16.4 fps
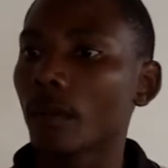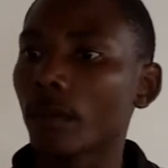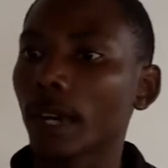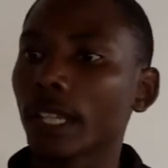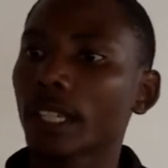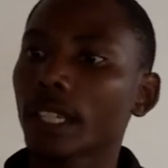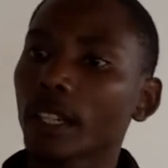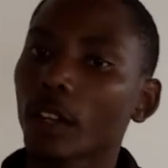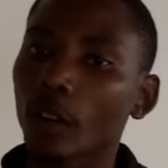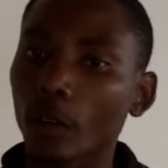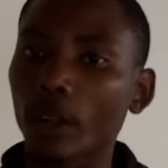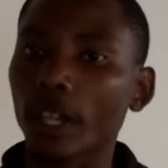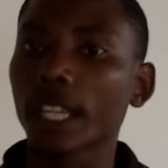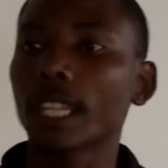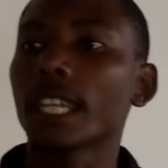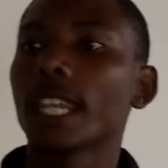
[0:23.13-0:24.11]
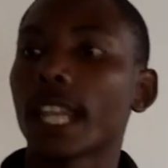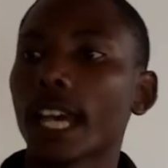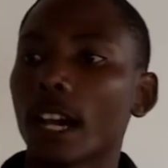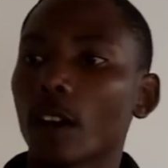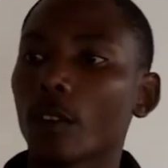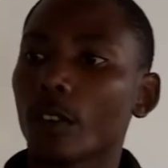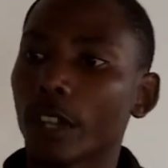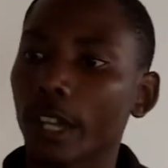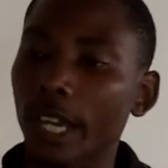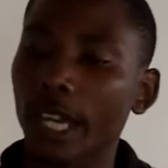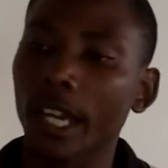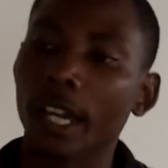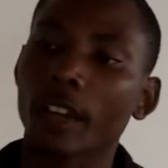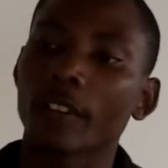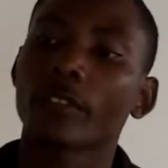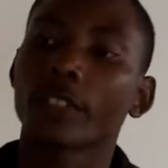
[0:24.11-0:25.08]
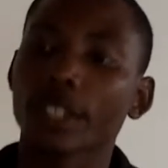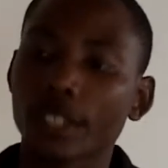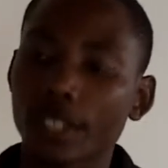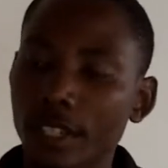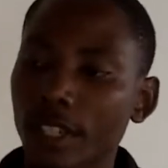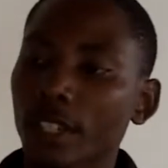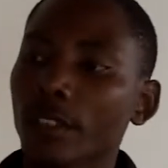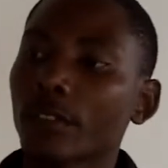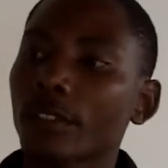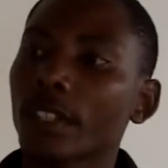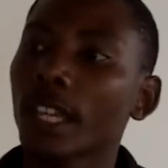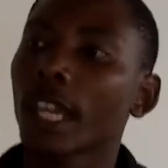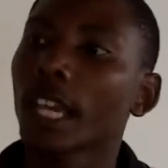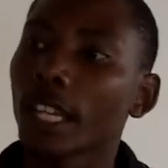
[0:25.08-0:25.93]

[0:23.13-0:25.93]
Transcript: But right now they have received